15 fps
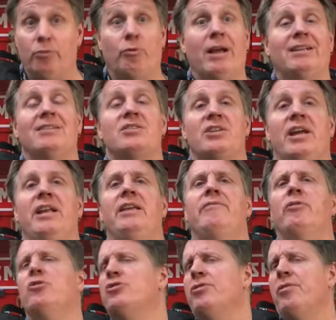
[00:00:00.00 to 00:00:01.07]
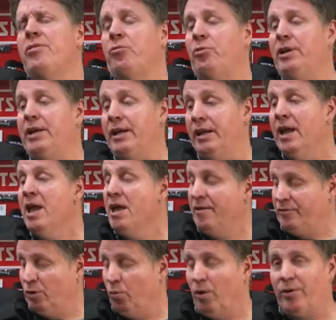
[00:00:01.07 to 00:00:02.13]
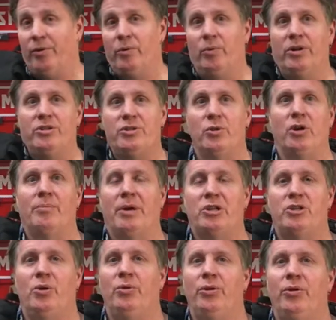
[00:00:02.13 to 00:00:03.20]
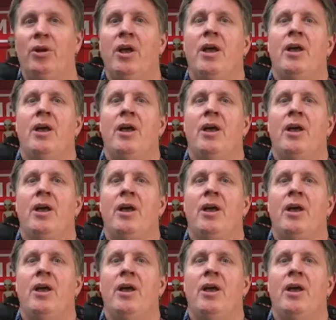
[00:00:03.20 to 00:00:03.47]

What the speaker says: Reckless 80 version 3. If you're wondering what it's doing on my shoulder,